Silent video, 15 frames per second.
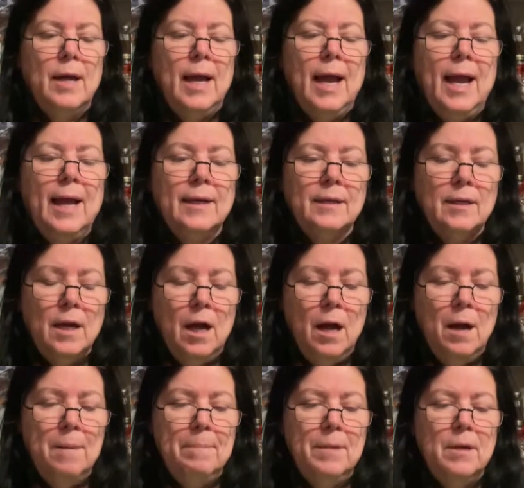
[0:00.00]
and
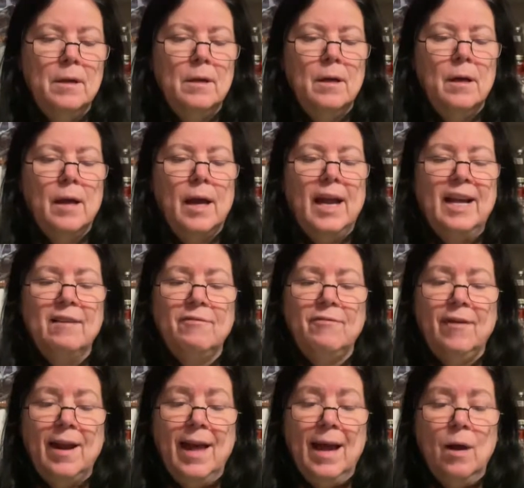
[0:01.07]
gum and
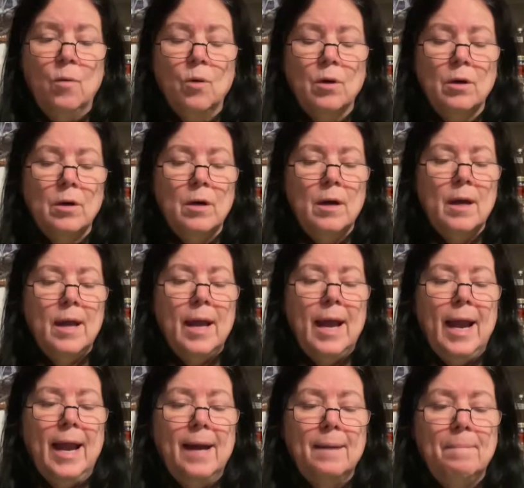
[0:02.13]
flower
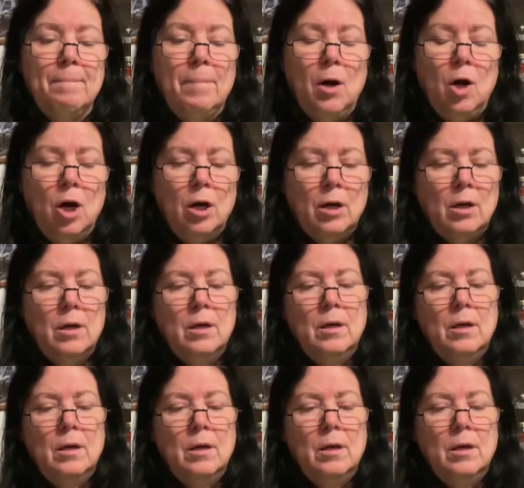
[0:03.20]
and bark